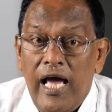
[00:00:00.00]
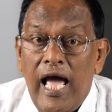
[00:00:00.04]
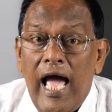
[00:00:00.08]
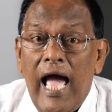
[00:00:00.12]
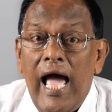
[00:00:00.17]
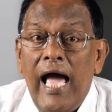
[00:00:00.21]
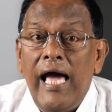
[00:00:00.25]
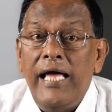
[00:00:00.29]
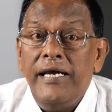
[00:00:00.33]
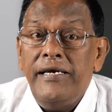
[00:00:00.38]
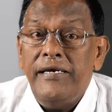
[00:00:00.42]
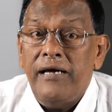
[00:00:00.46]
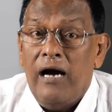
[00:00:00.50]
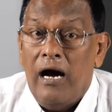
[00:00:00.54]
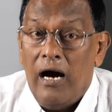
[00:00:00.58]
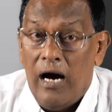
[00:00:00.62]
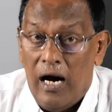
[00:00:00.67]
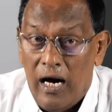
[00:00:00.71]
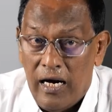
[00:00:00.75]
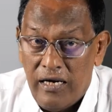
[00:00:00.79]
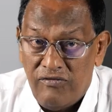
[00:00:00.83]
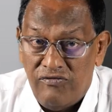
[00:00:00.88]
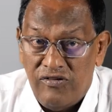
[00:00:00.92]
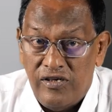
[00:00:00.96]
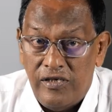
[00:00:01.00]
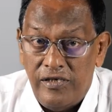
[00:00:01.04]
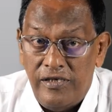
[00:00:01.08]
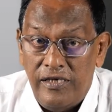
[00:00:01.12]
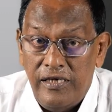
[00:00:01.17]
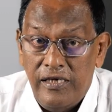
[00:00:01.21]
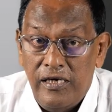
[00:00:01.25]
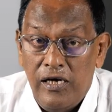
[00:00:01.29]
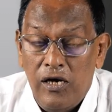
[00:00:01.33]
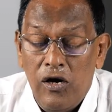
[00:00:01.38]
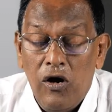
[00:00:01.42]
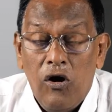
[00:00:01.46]
and Harvard.
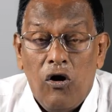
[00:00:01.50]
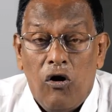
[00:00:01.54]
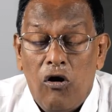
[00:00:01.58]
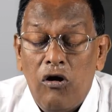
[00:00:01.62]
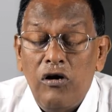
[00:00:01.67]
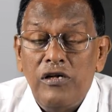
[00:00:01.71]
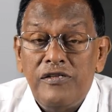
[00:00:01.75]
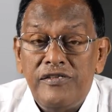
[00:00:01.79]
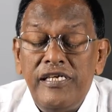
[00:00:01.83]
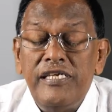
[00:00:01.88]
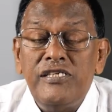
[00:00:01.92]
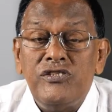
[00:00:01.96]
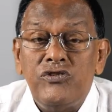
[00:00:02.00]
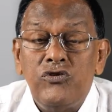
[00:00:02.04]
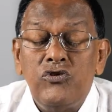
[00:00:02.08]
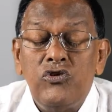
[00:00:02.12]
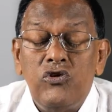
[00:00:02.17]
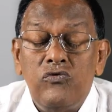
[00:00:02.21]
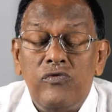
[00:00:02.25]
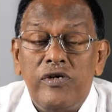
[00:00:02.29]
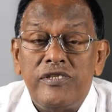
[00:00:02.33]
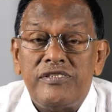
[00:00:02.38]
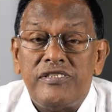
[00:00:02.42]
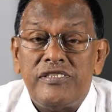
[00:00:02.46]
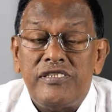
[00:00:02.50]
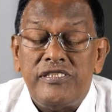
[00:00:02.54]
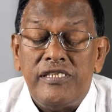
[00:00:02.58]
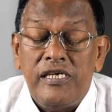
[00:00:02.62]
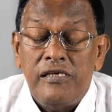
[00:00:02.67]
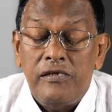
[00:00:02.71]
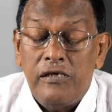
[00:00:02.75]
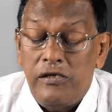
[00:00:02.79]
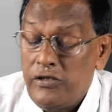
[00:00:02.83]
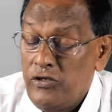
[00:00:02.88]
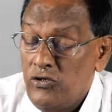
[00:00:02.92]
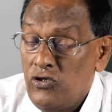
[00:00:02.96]
All these
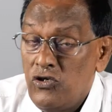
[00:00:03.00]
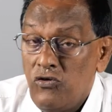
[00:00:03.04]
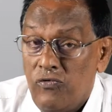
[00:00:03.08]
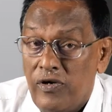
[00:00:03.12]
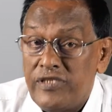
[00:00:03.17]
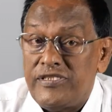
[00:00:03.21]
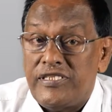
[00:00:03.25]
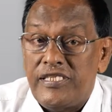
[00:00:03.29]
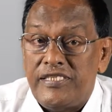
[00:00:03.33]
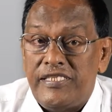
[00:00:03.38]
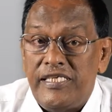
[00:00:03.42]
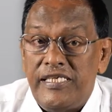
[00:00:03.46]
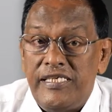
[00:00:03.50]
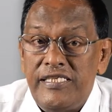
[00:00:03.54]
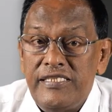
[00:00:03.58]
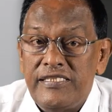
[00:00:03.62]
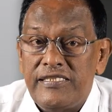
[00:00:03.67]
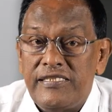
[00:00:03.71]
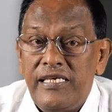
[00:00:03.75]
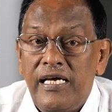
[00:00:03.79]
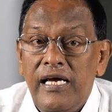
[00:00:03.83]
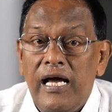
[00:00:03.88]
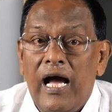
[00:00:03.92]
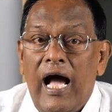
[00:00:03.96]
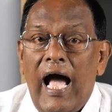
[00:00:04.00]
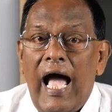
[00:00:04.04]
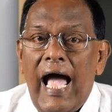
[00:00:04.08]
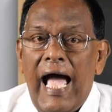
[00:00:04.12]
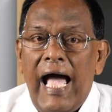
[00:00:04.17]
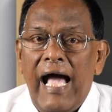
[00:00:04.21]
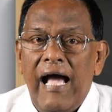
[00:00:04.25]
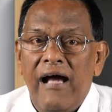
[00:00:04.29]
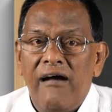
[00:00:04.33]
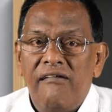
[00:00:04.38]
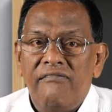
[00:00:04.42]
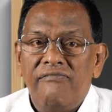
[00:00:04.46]
universities
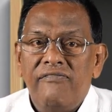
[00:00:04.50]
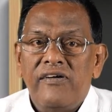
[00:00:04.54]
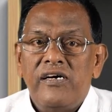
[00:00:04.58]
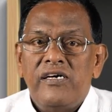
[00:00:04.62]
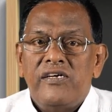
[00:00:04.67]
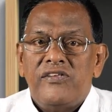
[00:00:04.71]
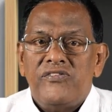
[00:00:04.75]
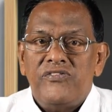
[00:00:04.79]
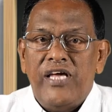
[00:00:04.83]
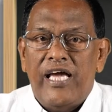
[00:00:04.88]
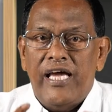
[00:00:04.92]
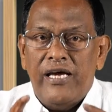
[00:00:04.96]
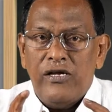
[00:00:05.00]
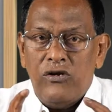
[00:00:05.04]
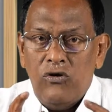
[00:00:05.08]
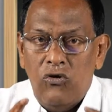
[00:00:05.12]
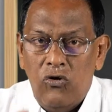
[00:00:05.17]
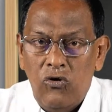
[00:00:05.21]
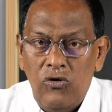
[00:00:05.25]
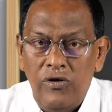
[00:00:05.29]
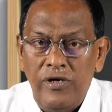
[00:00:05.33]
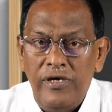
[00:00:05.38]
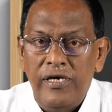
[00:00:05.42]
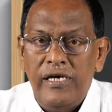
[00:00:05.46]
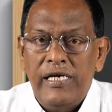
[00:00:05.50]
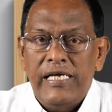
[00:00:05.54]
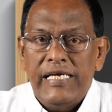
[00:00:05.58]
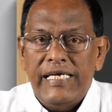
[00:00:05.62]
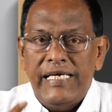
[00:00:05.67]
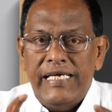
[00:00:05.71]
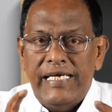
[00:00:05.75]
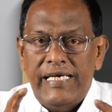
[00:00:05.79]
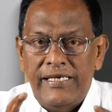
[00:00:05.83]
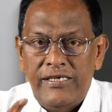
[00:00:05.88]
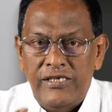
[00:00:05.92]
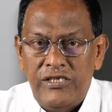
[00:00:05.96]
have their own
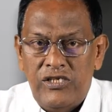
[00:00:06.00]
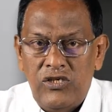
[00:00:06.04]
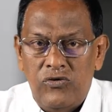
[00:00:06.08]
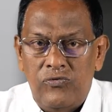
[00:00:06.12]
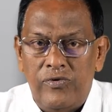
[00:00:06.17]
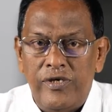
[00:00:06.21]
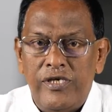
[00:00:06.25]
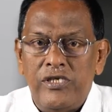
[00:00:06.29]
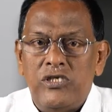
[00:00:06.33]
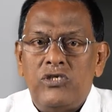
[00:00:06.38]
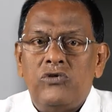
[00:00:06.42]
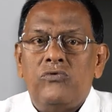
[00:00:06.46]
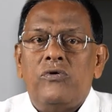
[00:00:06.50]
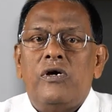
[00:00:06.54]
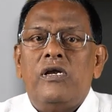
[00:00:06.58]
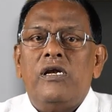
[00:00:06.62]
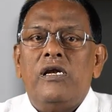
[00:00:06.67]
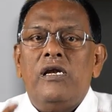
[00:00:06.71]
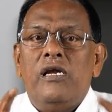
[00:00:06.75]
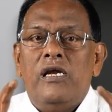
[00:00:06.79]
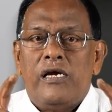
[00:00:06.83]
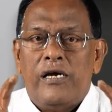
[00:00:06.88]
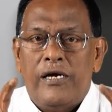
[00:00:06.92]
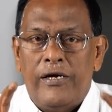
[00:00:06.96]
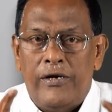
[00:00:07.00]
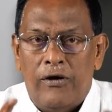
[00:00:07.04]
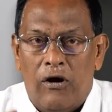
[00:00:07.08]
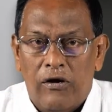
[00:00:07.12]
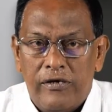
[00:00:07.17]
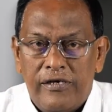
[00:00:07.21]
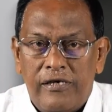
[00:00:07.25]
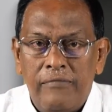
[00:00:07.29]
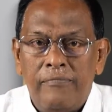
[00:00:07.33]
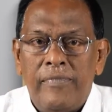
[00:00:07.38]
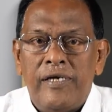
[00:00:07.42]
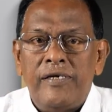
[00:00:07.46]
individual
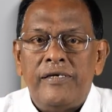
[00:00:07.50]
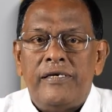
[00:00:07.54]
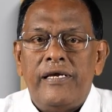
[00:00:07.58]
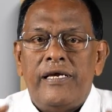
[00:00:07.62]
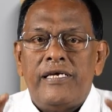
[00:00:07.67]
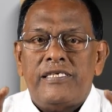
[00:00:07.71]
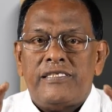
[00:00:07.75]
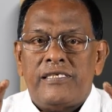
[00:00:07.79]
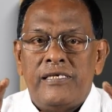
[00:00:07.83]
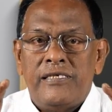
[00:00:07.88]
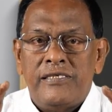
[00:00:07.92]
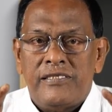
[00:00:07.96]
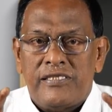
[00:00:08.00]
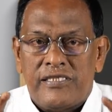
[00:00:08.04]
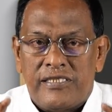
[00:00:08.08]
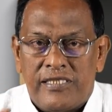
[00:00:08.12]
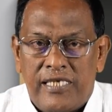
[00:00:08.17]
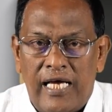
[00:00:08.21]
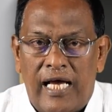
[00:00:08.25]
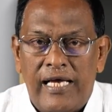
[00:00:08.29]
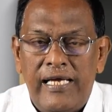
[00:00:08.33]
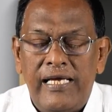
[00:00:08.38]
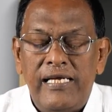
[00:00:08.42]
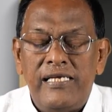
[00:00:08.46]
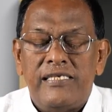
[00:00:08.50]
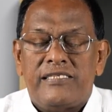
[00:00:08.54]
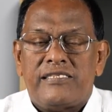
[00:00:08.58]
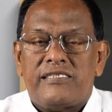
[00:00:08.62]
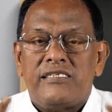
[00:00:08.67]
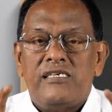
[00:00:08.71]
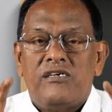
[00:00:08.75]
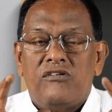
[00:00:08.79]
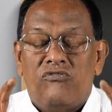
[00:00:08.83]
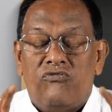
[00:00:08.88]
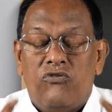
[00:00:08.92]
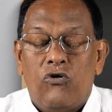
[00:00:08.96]
documentation styles
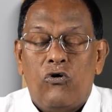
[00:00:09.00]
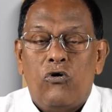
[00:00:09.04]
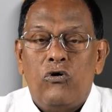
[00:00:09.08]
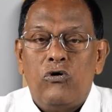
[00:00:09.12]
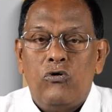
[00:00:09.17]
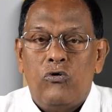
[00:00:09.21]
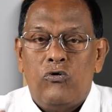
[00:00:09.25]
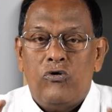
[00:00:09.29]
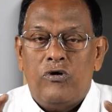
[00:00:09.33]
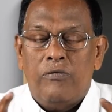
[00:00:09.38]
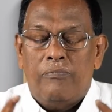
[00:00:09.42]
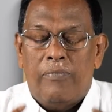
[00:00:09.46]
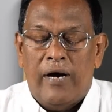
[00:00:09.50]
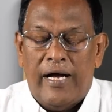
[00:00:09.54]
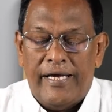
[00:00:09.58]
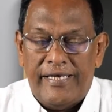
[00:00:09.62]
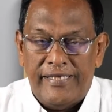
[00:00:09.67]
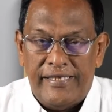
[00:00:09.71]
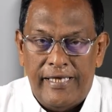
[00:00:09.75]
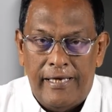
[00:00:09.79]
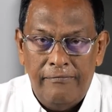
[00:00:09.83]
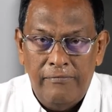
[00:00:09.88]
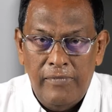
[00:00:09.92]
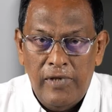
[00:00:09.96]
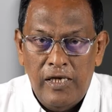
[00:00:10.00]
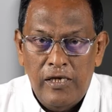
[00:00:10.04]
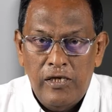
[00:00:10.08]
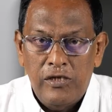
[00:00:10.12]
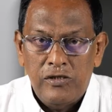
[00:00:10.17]
followed by them.